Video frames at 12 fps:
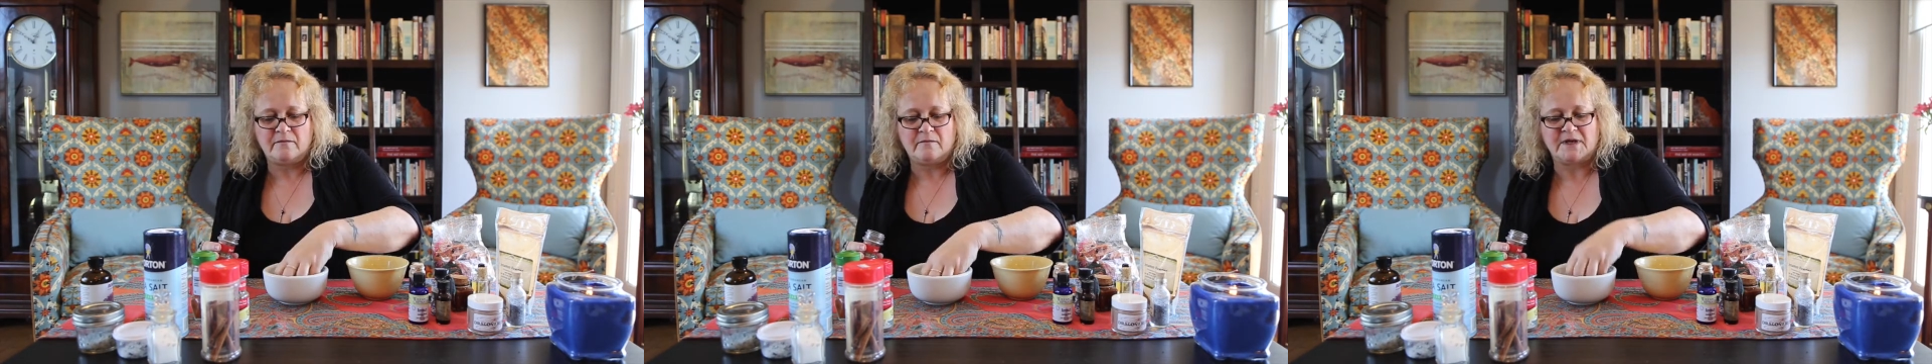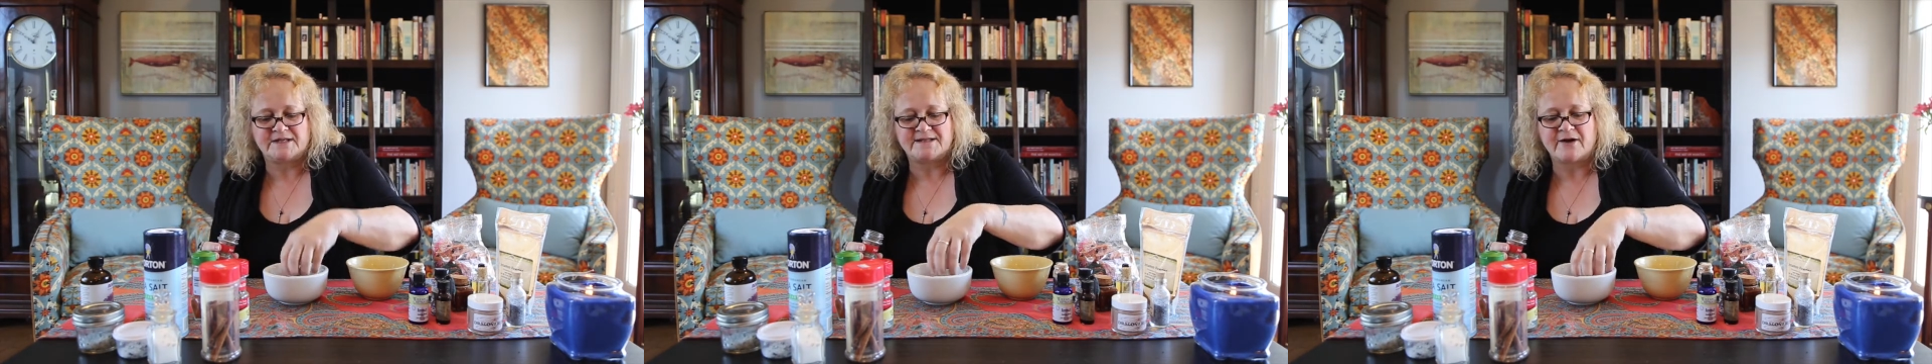
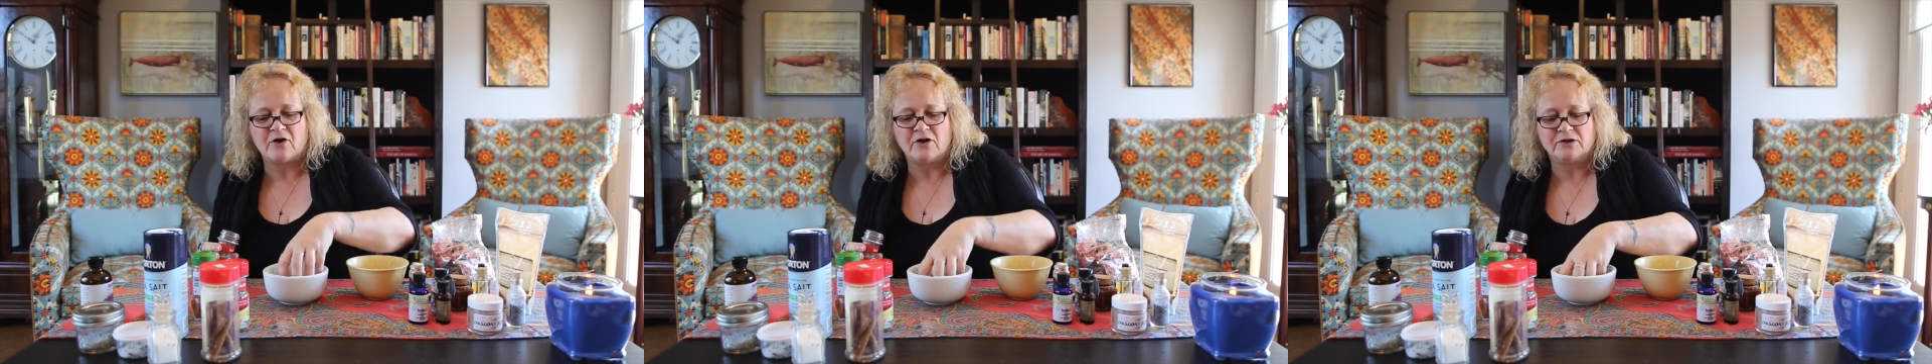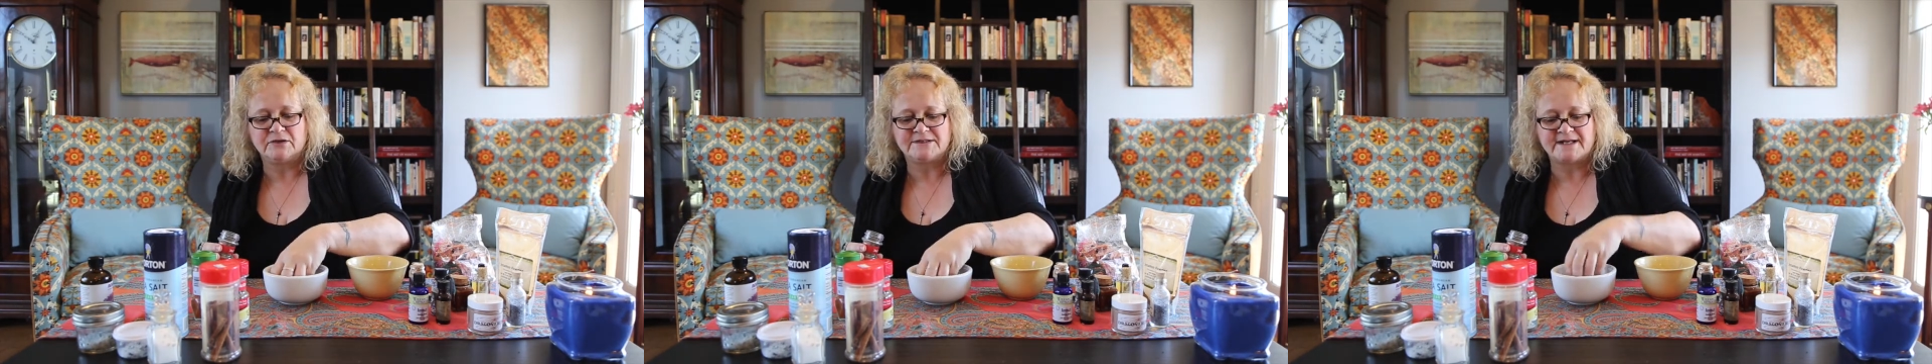Mix that
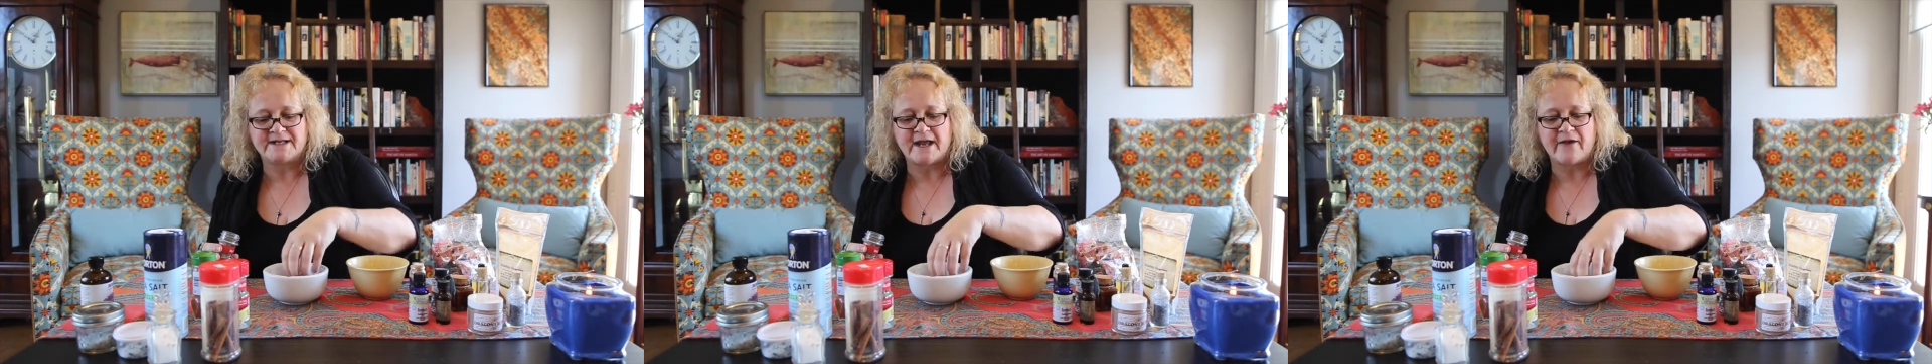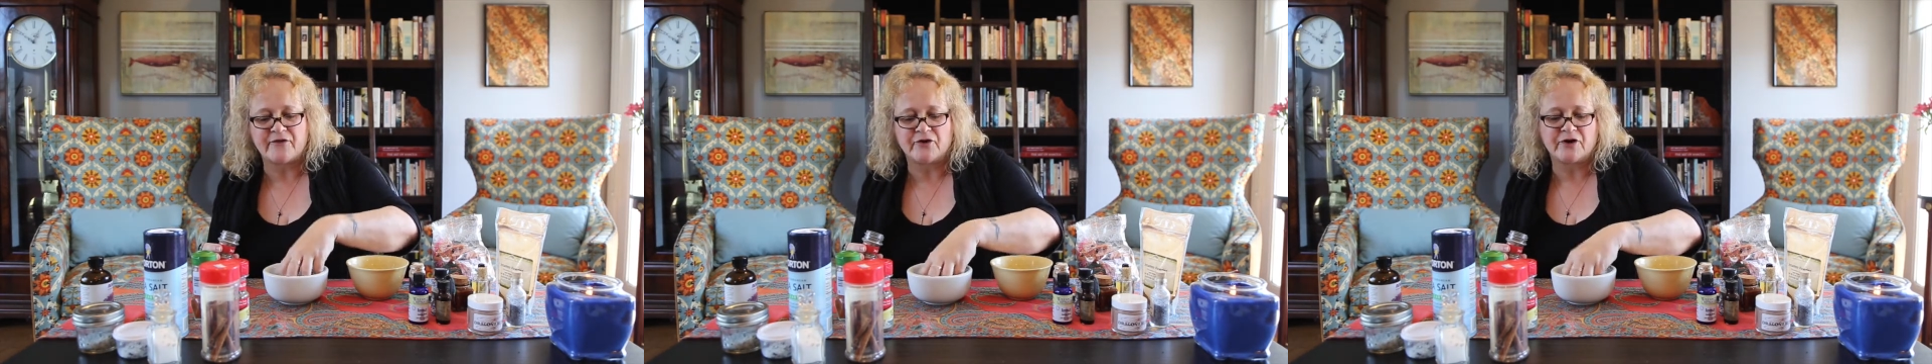all
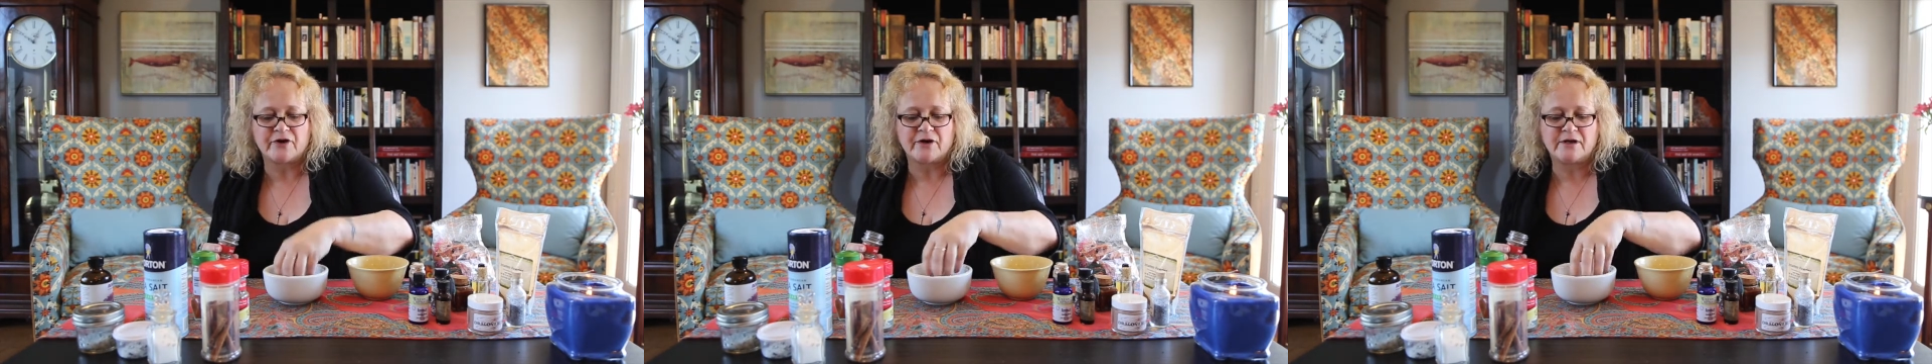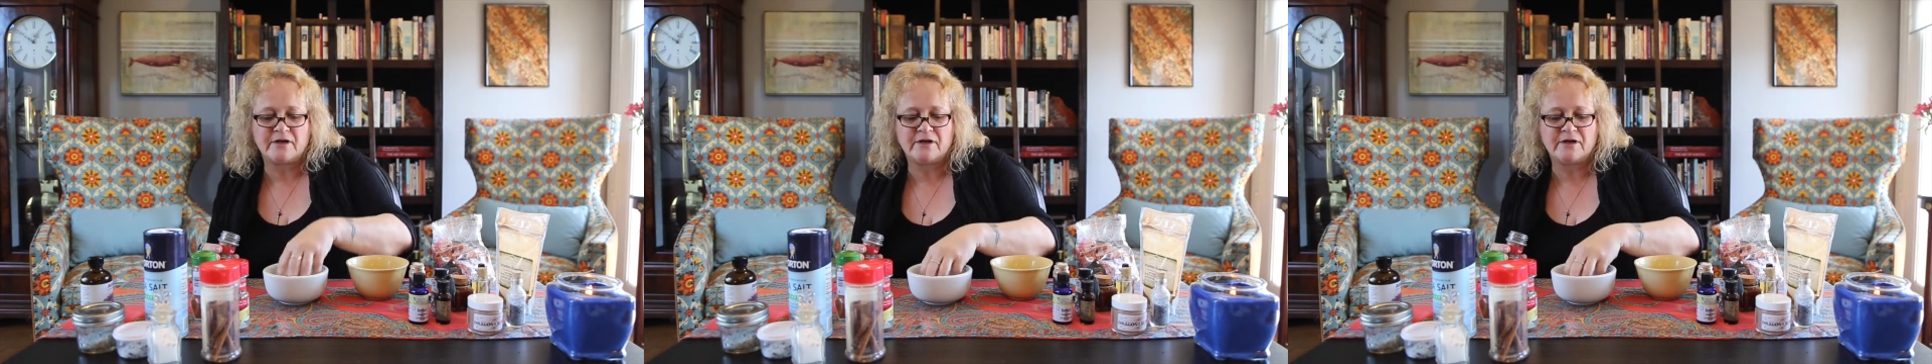together.